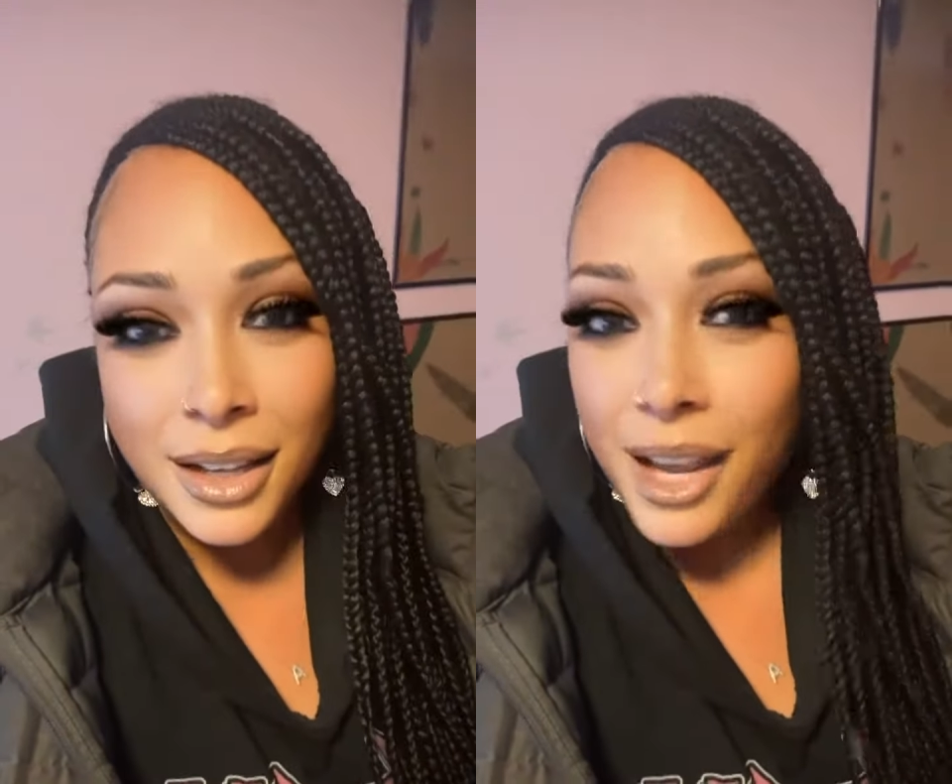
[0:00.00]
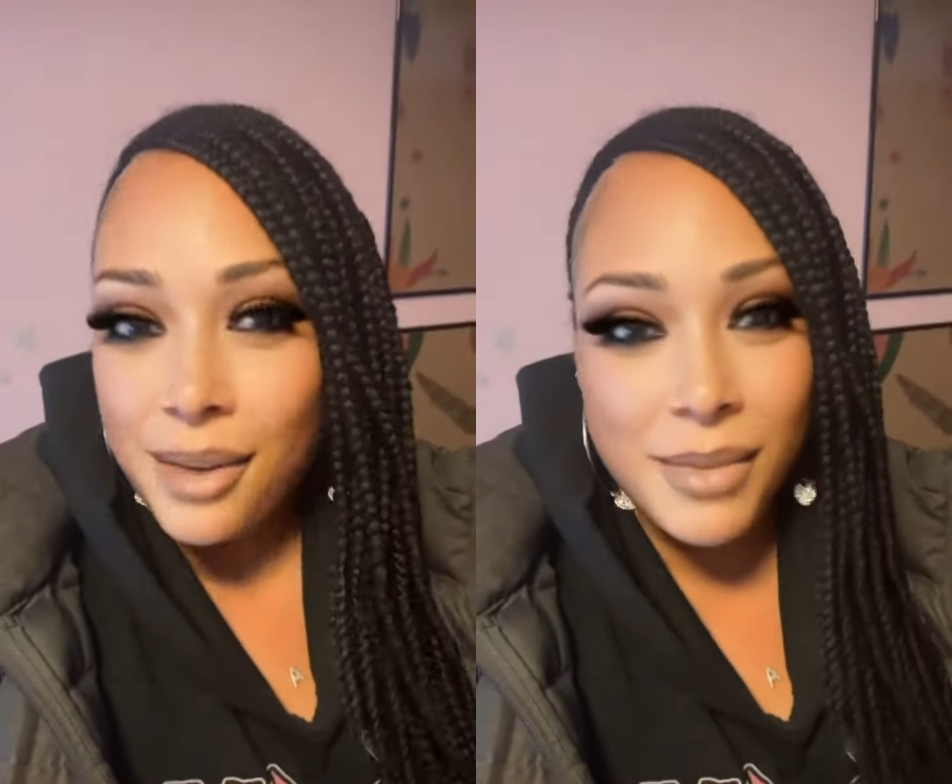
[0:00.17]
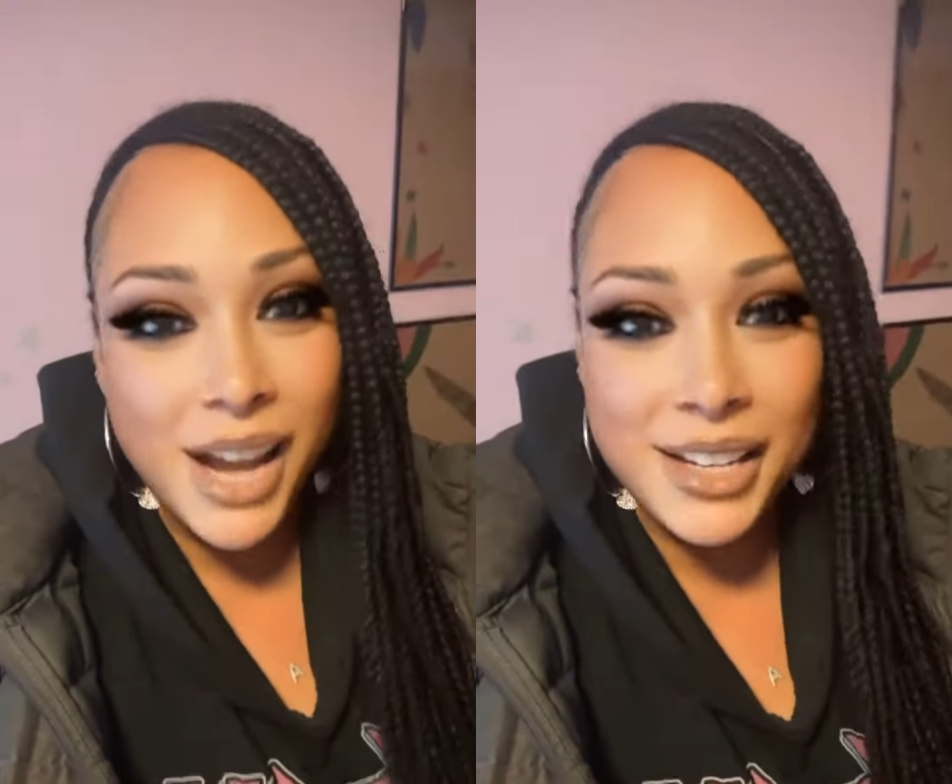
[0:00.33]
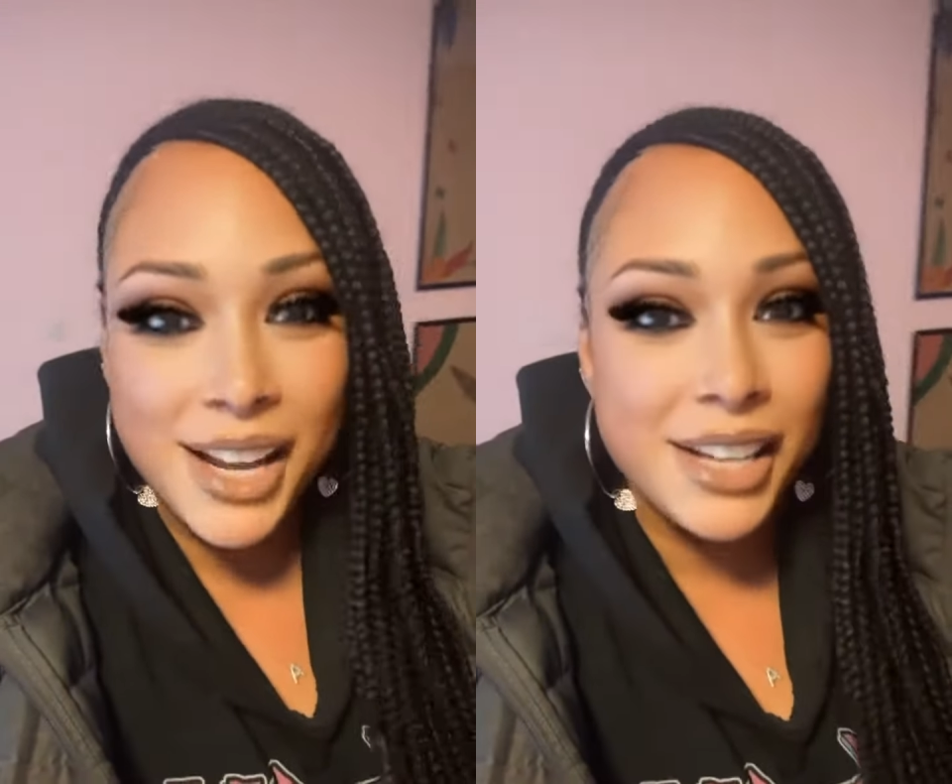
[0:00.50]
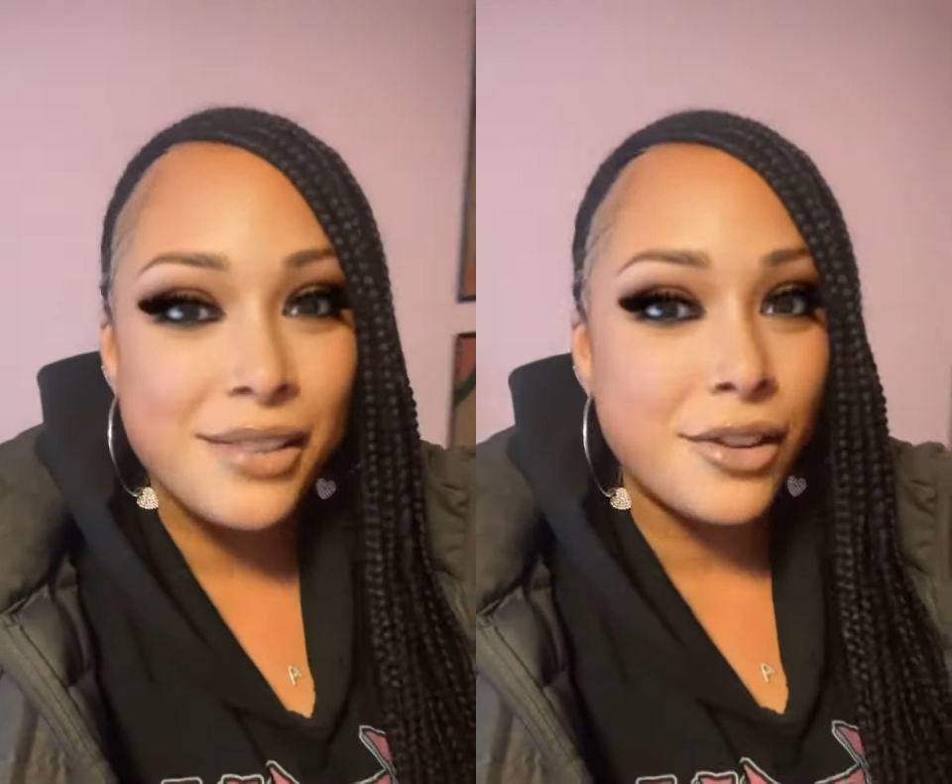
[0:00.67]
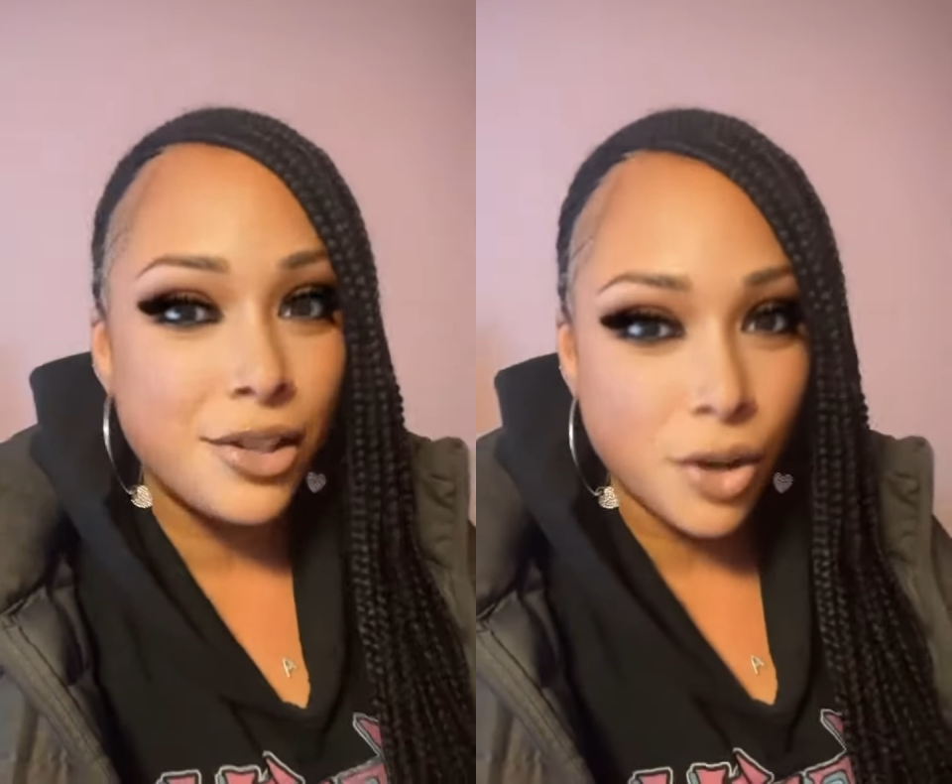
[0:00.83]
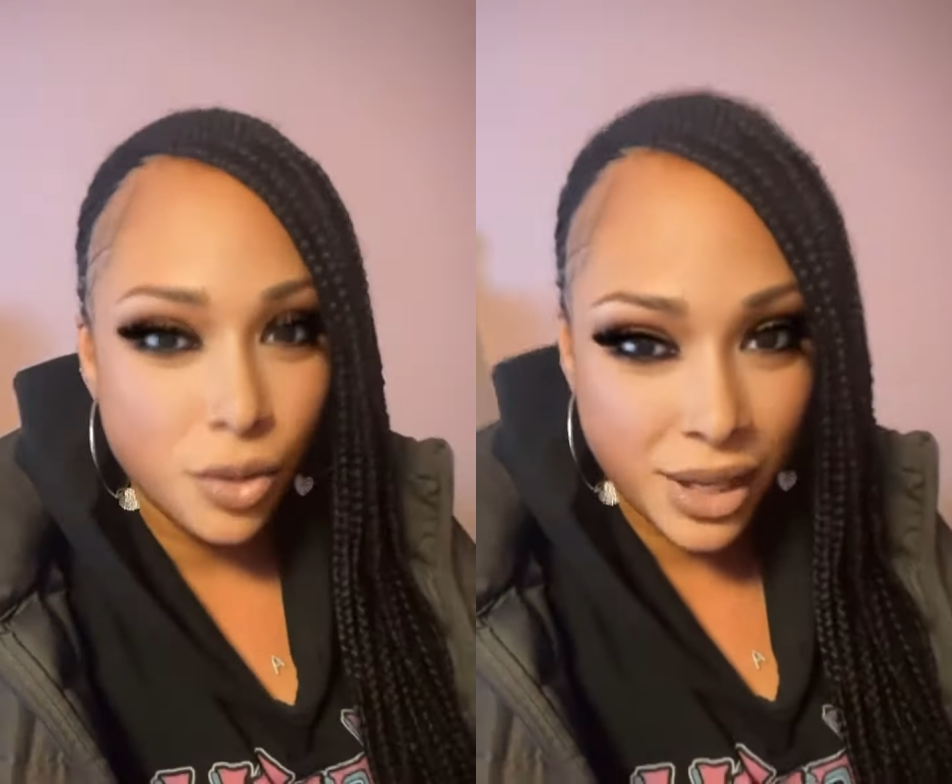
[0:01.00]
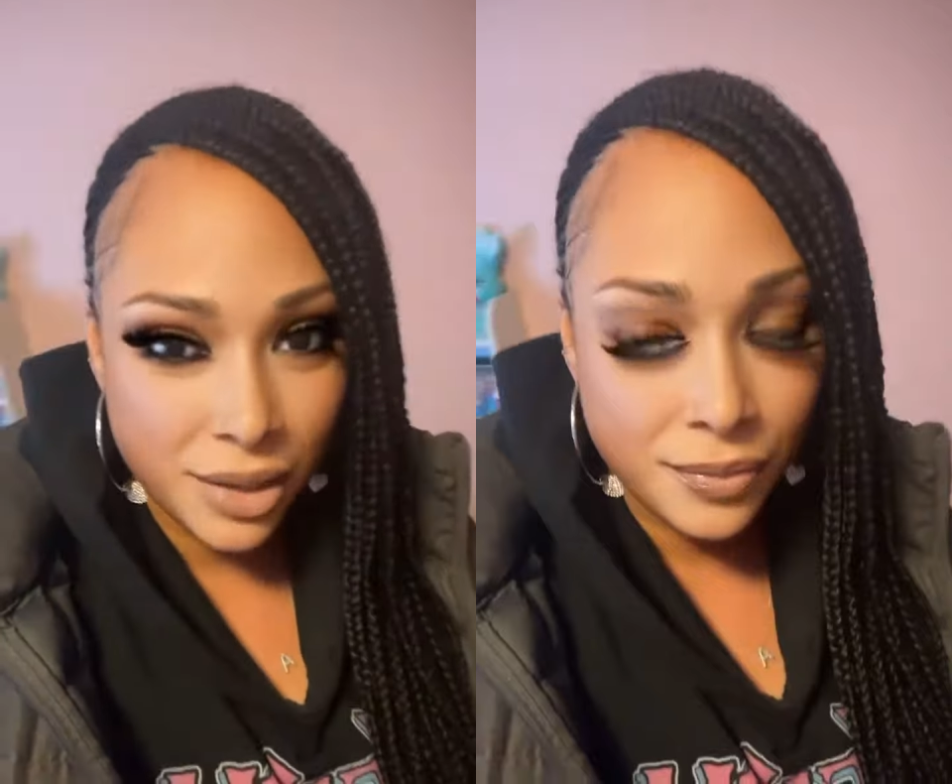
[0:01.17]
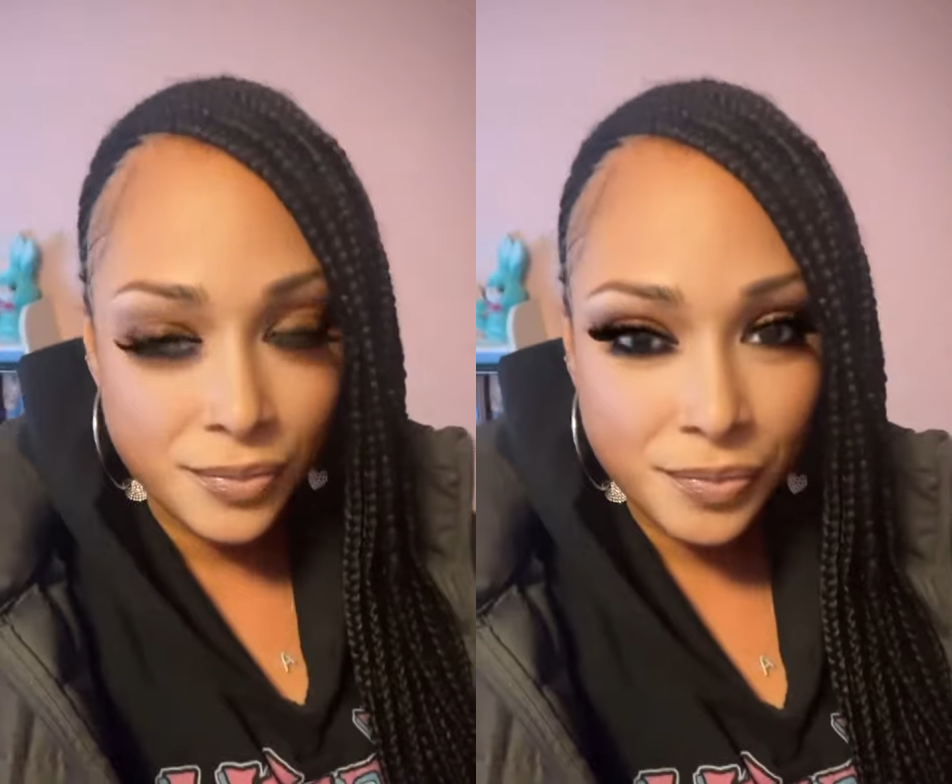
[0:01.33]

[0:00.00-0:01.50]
and might not even know it.